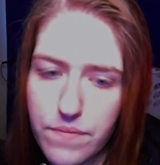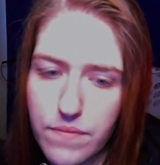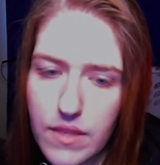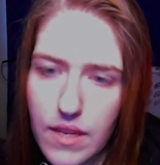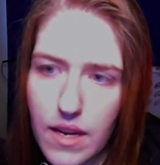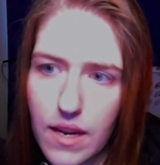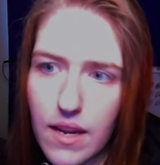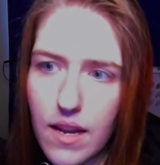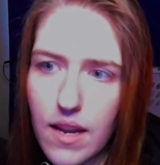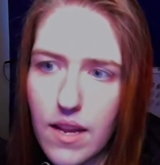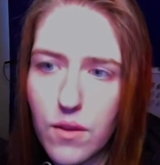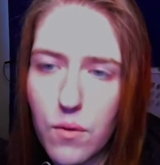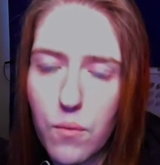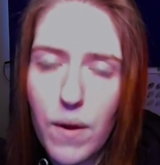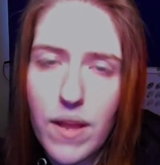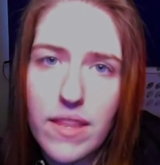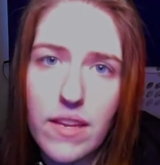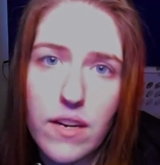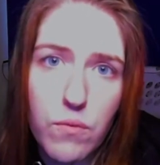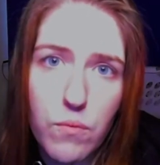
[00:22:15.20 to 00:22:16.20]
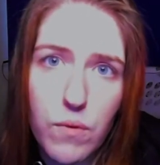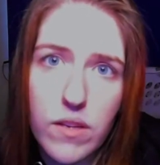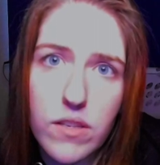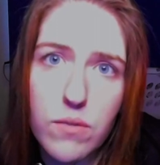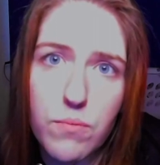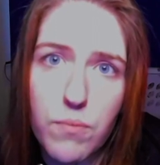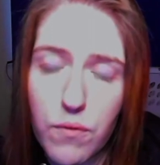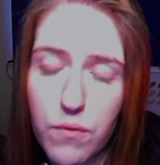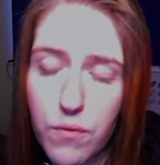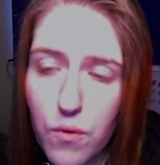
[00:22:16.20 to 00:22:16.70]
in the way that it was
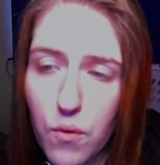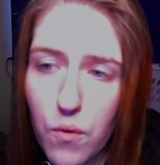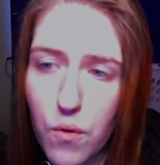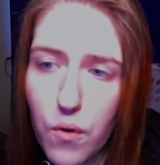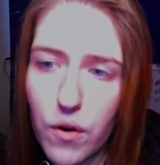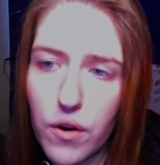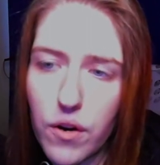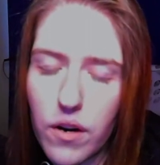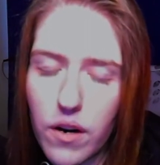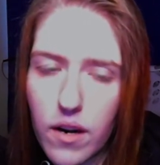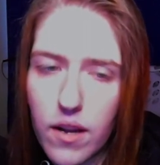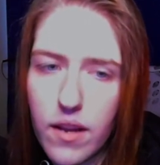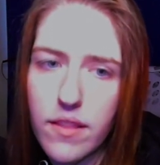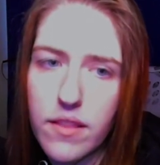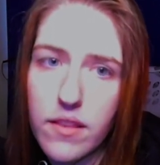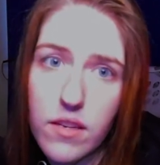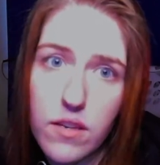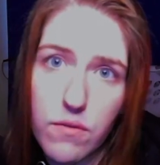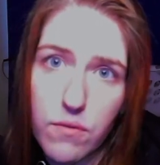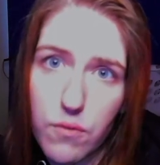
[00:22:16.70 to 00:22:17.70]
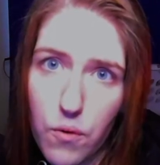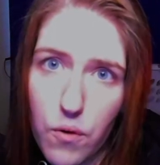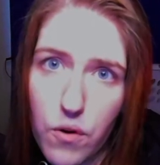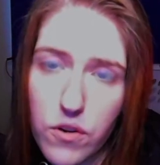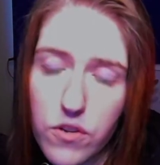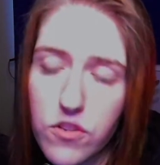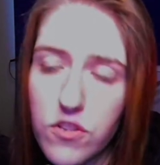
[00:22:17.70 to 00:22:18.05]
before the divorce.